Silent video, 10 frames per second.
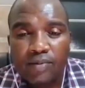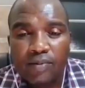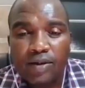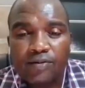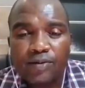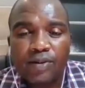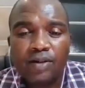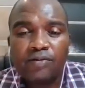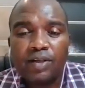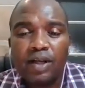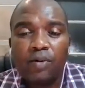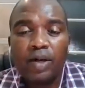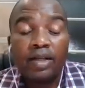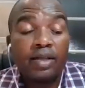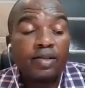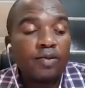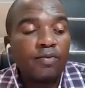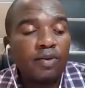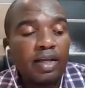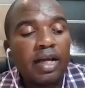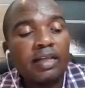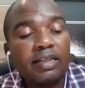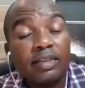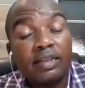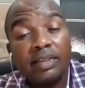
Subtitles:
we have to have an awareness of reality.